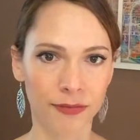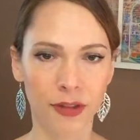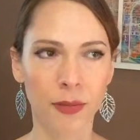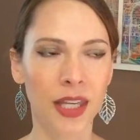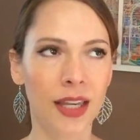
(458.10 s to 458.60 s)

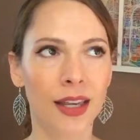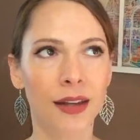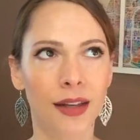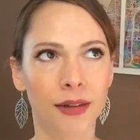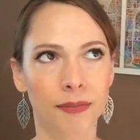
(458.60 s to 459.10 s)
for
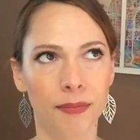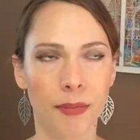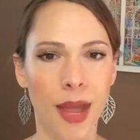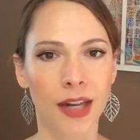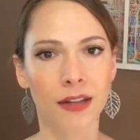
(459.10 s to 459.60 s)
me,
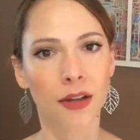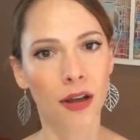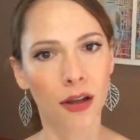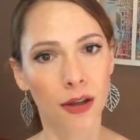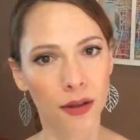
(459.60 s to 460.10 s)

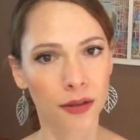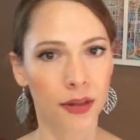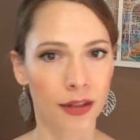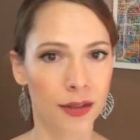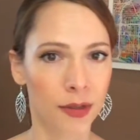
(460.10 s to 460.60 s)

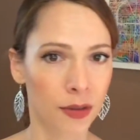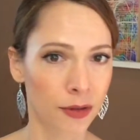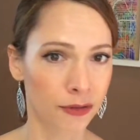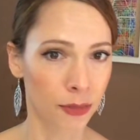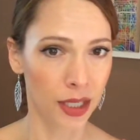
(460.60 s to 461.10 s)
mannitol, that's a big
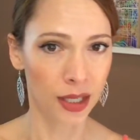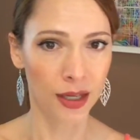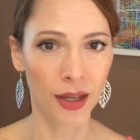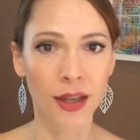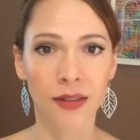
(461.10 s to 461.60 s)
one for
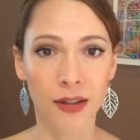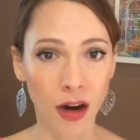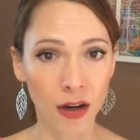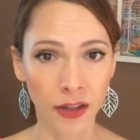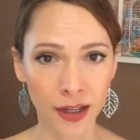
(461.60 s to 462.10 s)
me. The
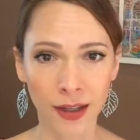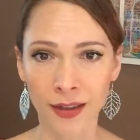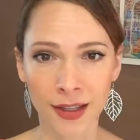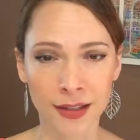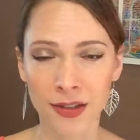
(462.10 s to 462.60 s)
garlic,
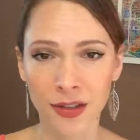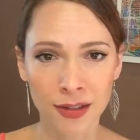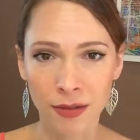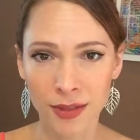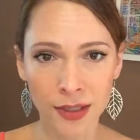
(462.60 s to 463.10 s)
unless it's
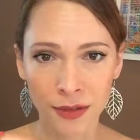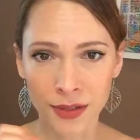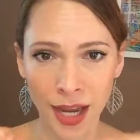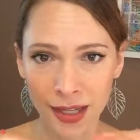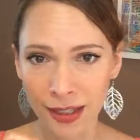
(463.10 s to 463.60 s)
just those little
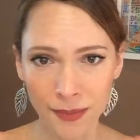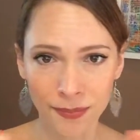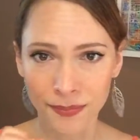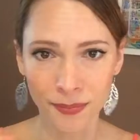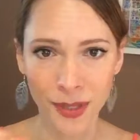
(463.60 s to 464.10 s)
tiny
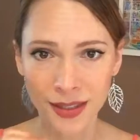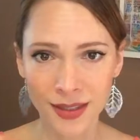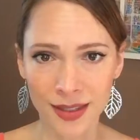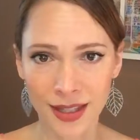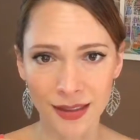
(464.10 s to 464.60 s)

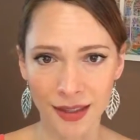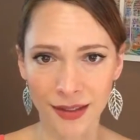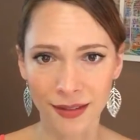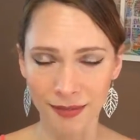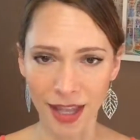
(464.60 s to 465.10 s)
bits
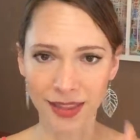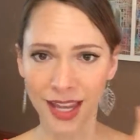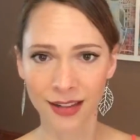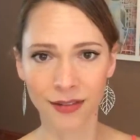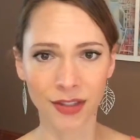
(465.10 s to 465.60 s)
at
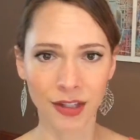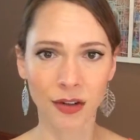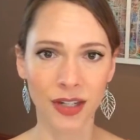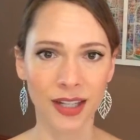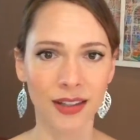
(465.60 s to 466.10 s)
the end of the
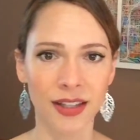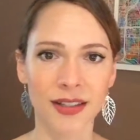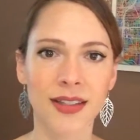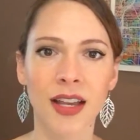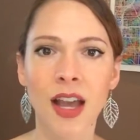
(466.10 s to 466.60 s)
ingredient
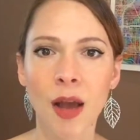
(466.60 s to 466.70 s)
list.